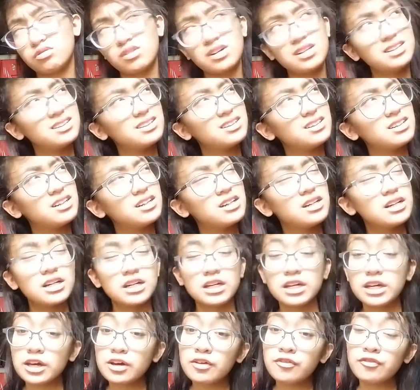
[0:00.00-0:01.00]
what?
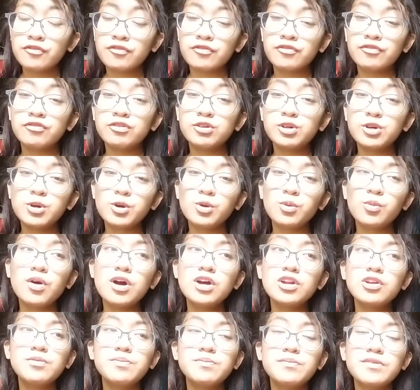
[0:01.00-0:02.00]
if you're
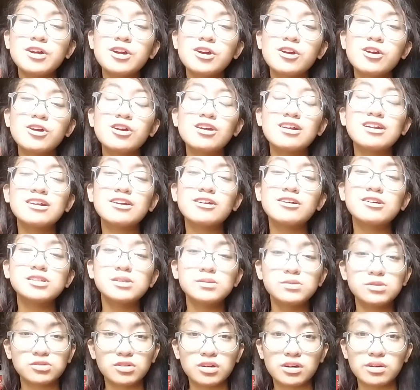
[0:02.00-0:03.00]
one of my earlier
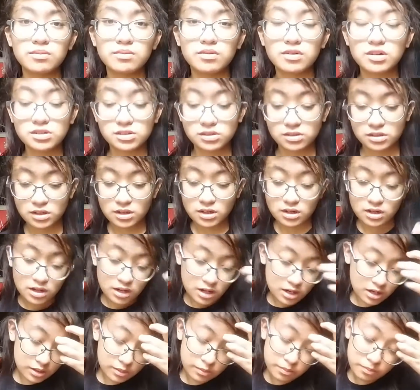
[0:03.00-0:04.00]
subscribers,
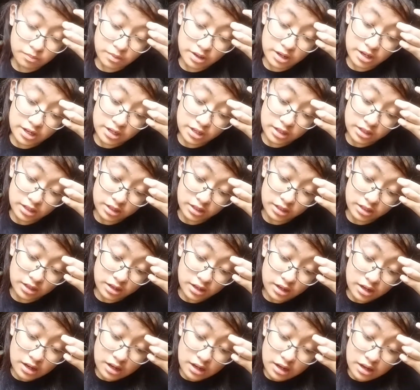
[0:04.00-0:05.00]
um, my
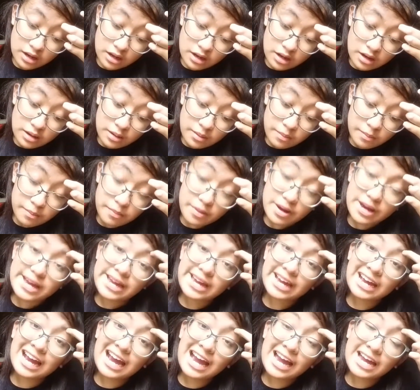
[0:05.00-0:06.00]

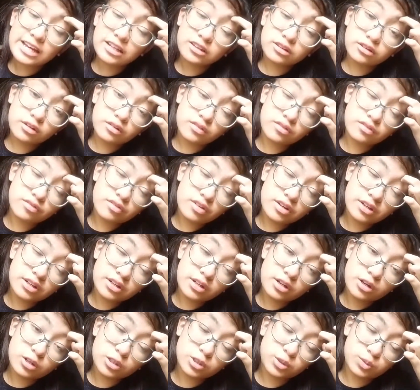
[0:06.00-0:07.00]
my kind of
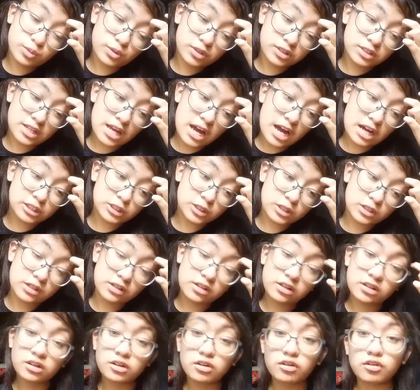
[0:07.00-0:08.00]
videos was
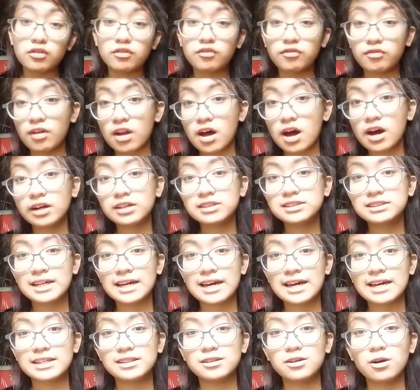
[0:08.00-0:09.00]
actually vlogs
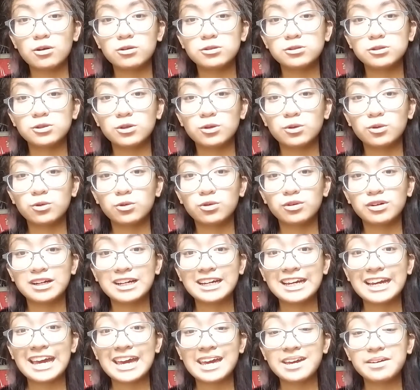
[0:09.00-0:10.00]
and also
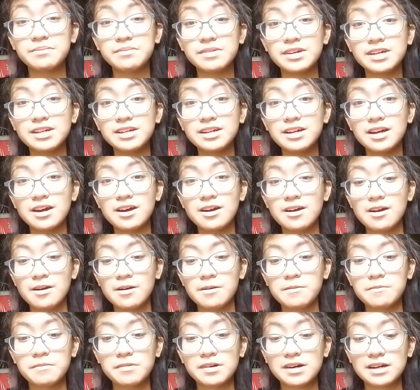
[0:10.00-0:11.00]
gaming
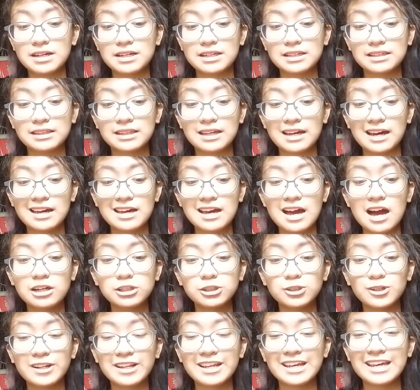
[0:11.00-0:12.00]
but I
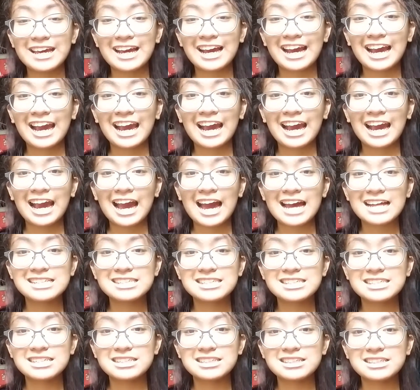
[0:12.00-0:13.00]
actually
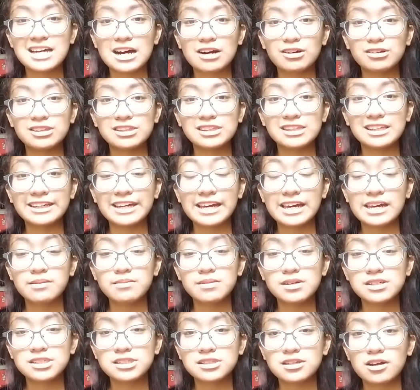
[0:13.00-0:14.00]
cancelled out the
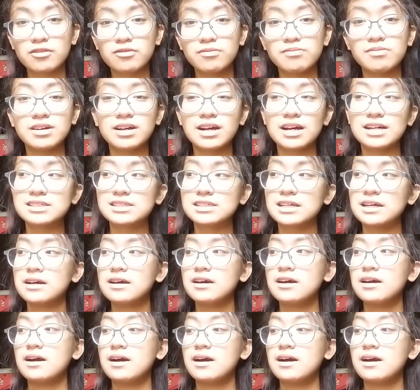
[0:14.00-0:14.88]
gaming stuff because